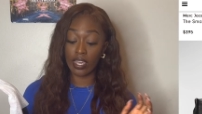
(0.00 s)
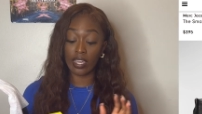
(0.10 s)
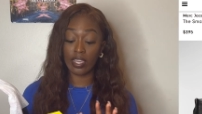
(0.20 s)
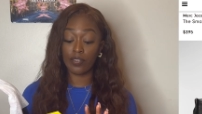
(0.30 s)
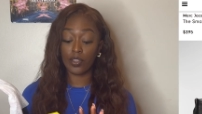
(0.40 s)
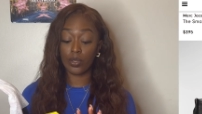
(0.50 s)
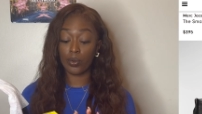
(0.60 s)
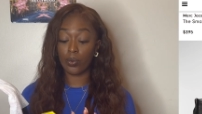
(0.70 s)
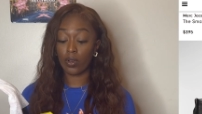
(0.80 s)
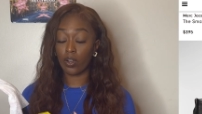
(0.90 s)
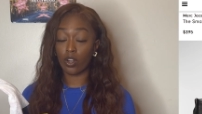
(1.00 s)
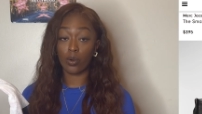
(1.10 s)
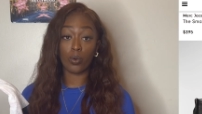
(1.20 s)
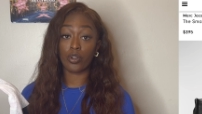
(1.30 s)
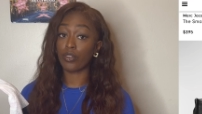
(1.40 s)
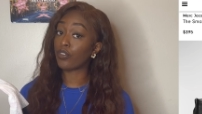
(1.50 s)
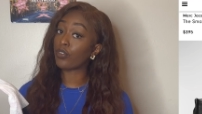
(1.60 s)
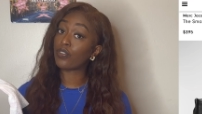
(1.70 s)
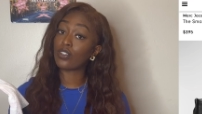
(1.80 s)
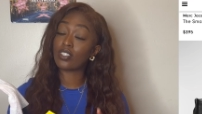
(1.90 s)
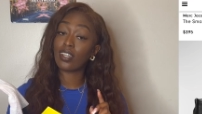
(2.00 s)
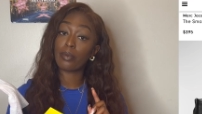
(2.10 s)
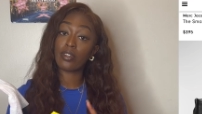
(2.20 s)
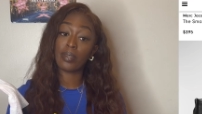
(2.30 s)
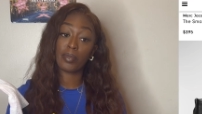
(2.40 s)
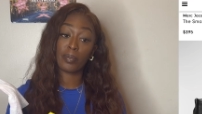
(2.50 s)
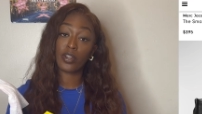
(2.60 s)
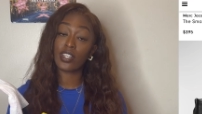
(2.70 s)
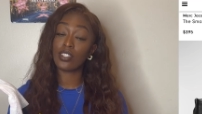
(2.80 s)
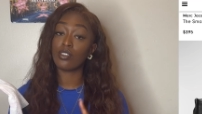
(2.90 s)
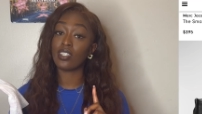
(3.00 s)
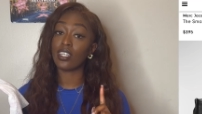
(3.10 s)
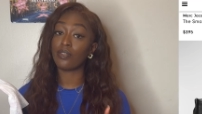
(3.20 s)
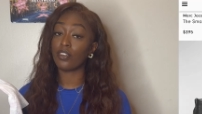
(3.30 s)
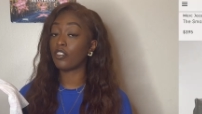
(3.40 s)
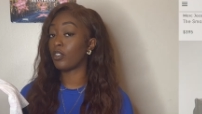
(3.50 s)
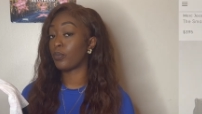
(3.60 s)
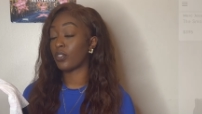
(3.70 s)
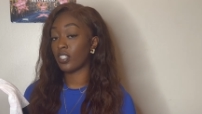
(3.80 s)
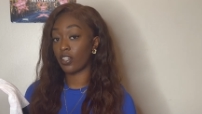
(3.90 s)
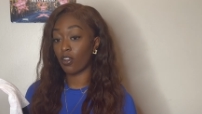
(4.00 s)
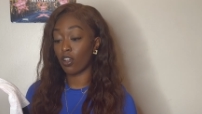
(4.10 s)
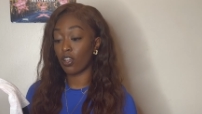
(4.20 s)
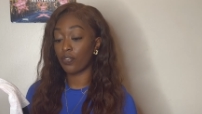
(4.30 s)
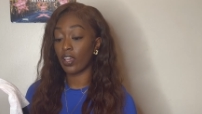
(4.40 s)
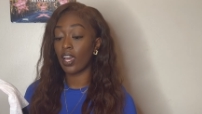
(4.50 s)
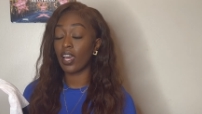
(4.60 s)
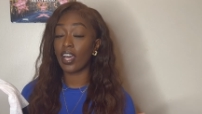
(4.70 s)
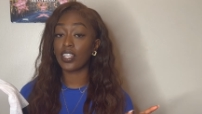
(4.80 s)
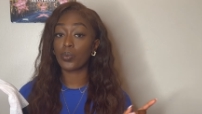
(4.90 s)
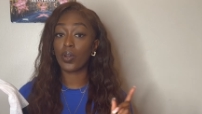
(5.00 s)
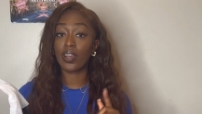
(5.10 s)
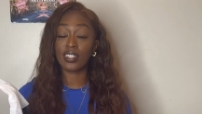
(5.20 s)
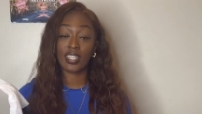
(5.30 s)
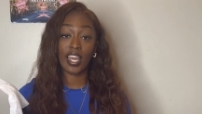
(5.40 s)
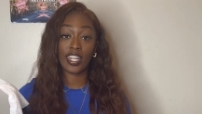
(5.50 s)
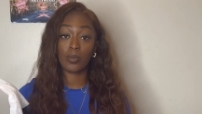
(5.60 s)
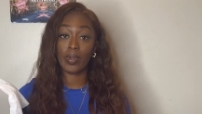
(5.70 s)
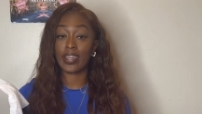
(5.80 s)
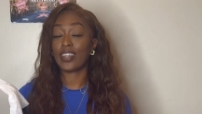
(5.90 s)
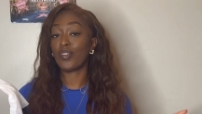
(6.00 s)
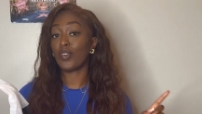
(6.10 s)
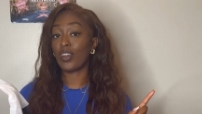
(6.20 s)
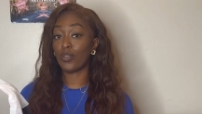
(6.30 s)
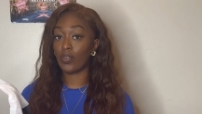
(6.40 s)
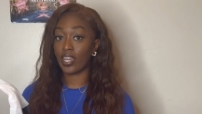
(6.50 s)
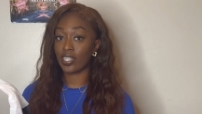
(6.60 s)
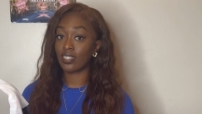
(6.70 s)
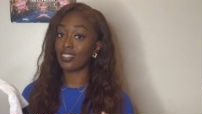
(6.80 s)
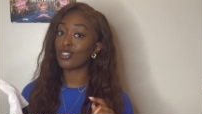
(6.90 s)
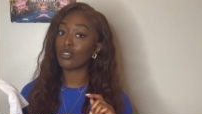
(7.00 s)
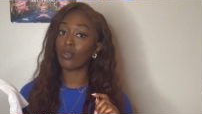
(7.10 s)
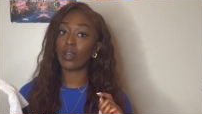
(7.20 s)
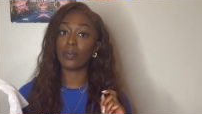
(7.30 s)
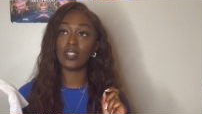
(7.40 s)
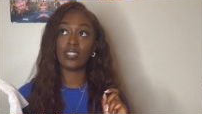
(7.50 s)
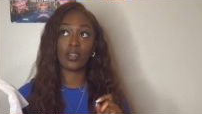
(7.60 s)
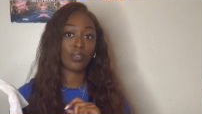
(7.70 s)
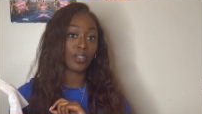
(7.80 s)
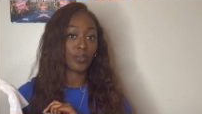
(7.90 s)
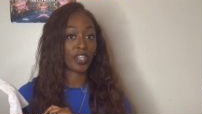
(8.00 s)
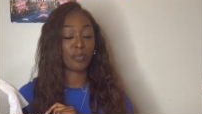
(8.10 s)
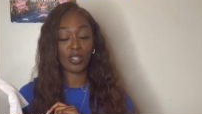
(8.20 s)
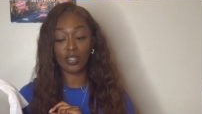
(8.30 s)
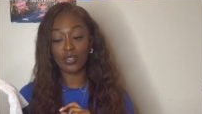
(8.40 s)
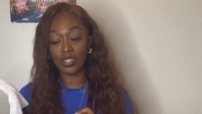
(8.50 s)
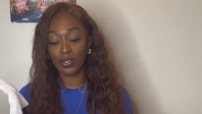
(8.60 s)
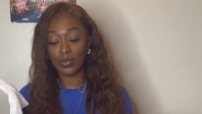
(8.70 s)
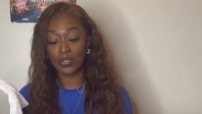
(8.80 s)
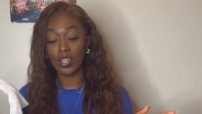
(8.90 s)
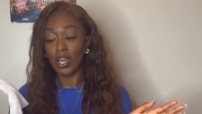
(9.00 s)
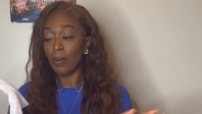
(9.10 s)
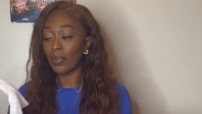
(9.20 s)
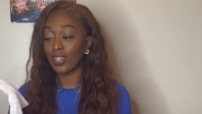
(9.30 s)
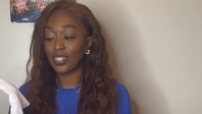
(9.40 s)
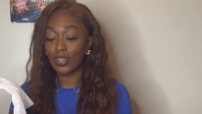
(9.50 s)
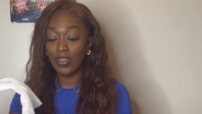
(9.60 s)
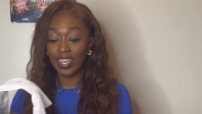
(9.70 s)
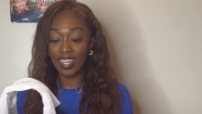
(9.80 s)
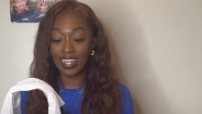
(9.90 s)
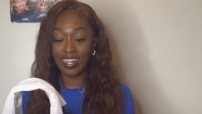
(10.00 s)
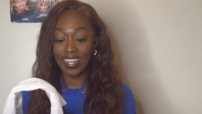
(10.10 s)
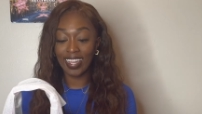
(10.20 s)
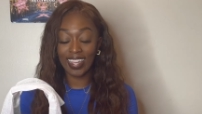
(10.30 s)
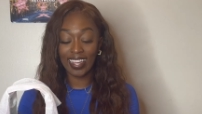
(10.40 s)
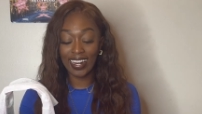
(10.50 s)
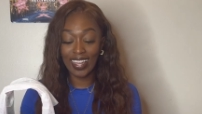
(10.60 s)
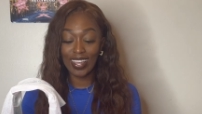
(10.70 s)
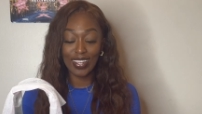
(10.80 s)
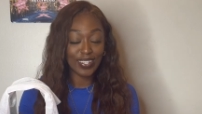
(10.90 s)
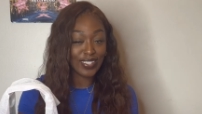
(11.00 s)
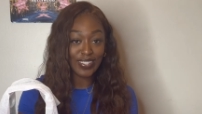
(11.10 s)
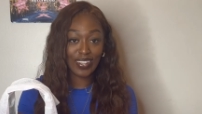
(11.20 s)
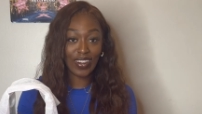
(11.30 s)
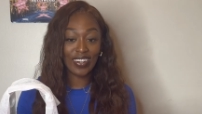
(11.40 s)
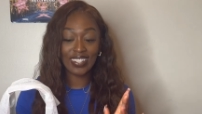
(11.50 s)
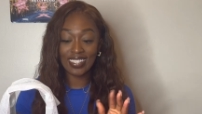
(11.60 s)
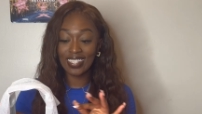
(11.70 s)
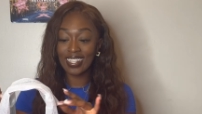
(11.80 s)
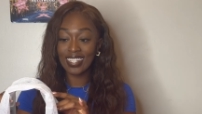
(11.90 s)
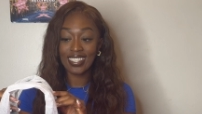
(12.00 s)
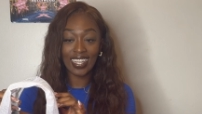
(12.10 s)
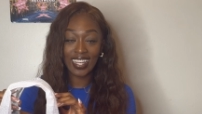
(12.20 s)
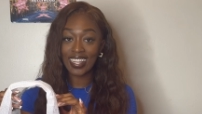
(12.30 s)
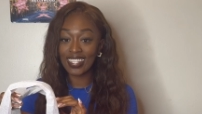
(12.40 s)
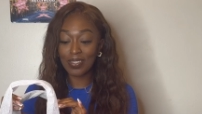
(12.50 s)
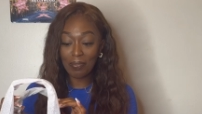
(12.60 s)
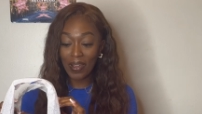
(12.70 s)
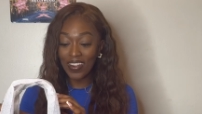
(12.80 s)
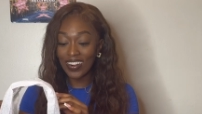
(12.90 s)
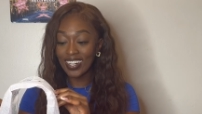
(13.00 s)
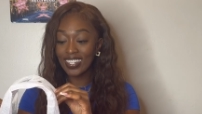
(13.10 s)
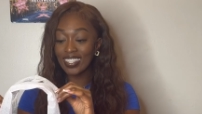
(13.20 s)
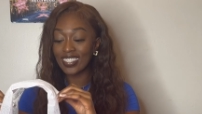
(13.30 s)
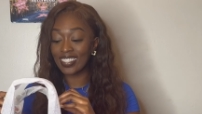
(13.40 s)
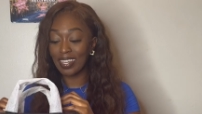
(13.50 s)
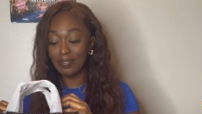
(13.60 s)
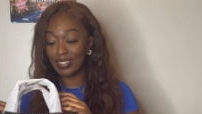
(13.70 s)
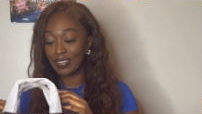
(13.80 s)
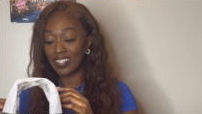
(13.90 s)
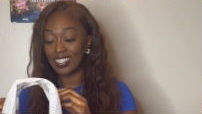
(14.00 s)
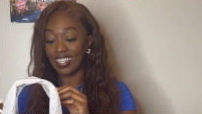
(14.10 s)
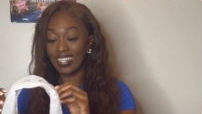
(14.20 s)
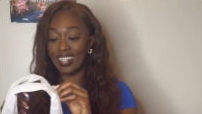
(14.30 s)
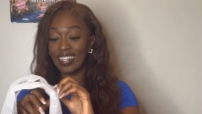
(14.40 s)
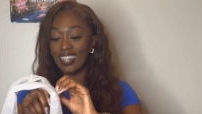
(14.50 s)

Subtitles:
If you are ordering for your first time on Neiman Marcus, you can get 15% off, as well as cash back if you have Rakuten. So I would definitely recommend using those. But let's go ahead and start taking this apart. I'm so excited.